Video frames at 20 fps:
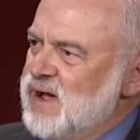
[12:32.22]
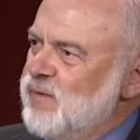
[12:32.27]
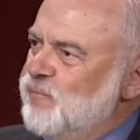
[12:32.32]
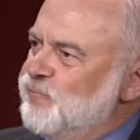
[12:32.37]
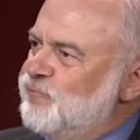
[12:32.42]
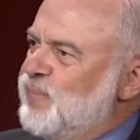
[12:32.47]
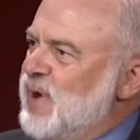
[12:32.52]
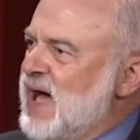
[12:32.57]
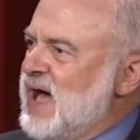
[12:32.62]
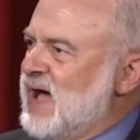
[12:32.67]

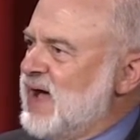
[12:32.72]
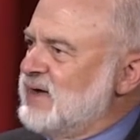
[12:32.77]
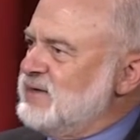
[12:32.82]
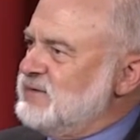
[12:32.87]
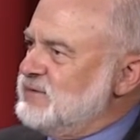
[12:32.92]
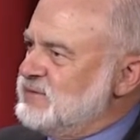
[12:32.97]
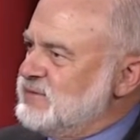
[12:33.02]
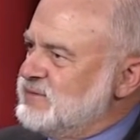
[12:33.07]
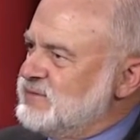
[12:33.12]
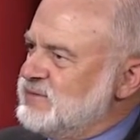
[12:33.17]

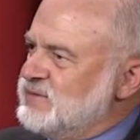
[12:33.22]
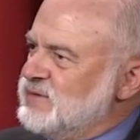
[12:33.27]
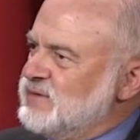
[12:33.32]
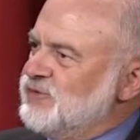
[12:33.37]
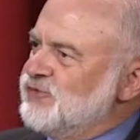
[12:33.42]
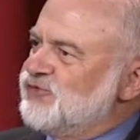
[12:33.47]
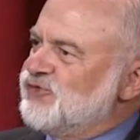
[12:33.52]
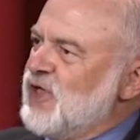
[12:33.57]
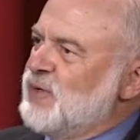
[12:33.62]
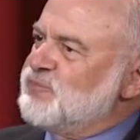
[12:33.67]
But
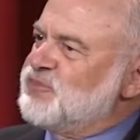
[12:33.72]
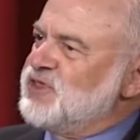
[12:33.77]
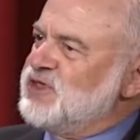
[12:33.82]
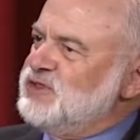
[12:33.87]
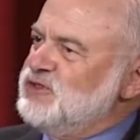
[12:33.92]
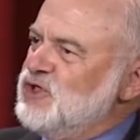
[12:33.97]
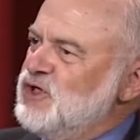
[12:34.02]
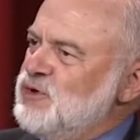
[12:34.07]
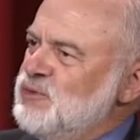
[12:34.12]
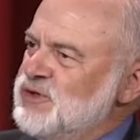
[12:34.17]

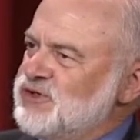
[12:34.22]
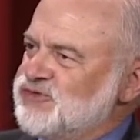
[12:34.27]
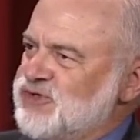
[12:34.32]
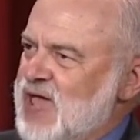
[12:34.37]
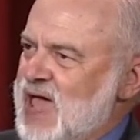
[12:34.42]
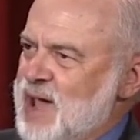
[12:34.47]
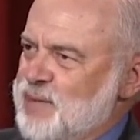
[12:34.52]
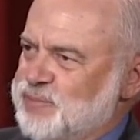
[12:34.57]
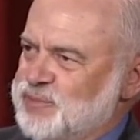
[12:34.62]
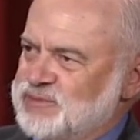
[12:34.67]
something new has
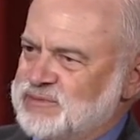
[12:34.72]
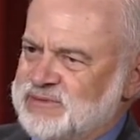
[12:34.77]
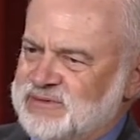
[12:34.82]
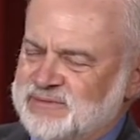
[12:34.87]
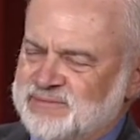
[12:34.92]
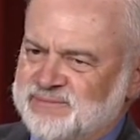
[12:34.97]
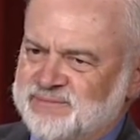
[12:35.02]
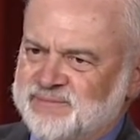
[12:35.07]
happened,